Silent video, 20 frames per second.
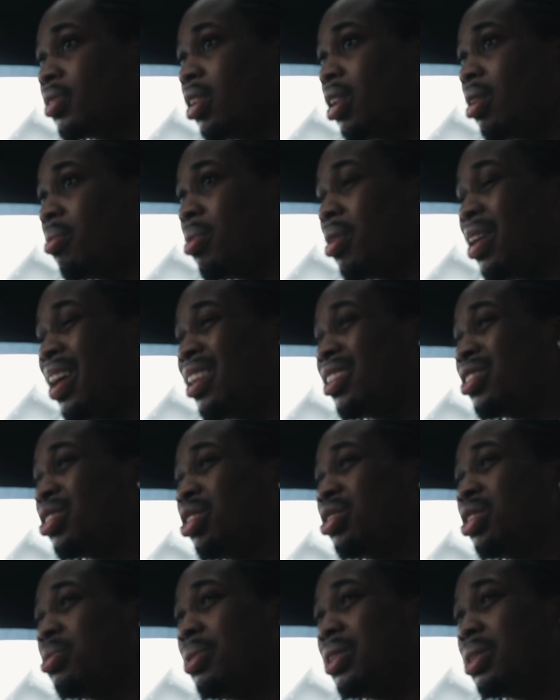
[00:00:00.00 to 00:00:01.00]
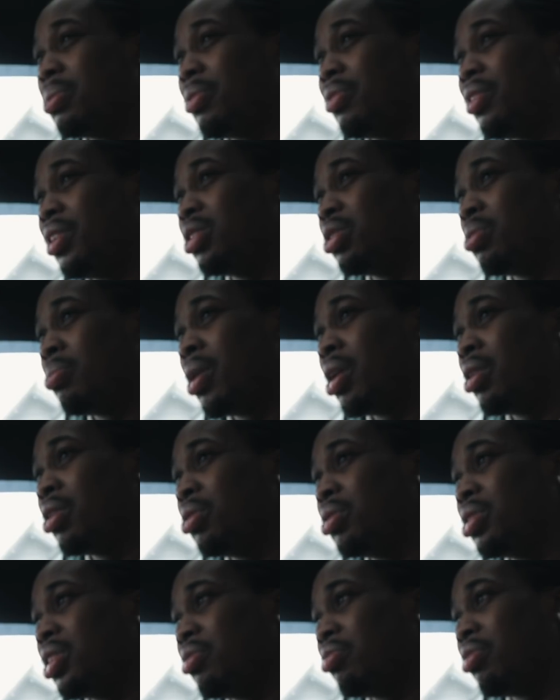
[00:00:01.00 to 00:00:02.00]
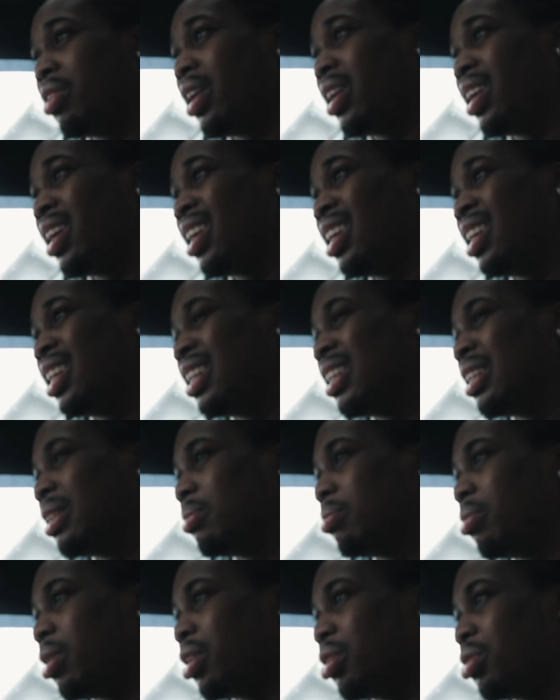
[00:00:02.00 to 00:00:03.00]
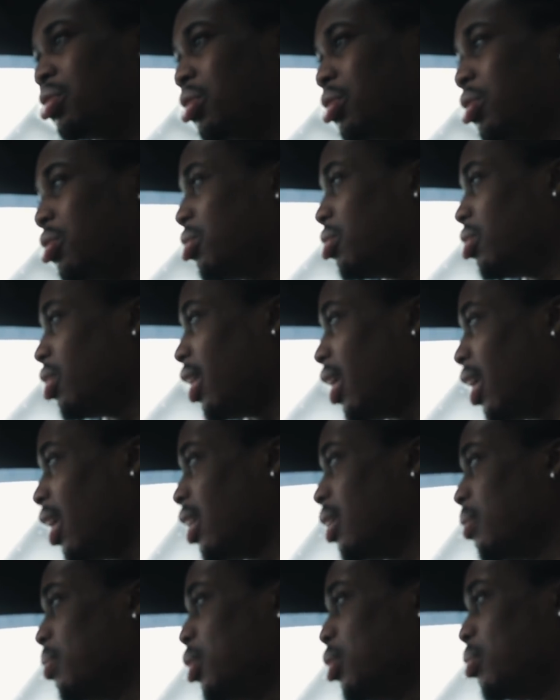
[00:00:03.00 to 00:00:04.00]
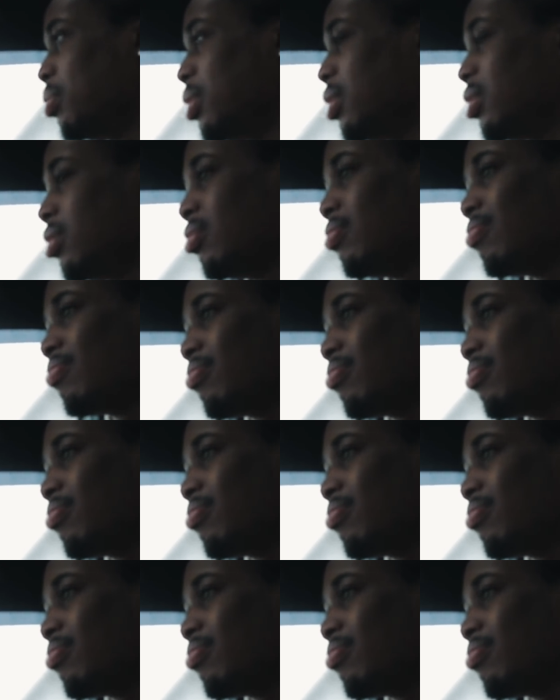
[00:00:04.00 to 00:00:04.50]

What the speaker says: The exhaust is meant to be fitted tomorrow, which is Friday, but I don't know at the moment.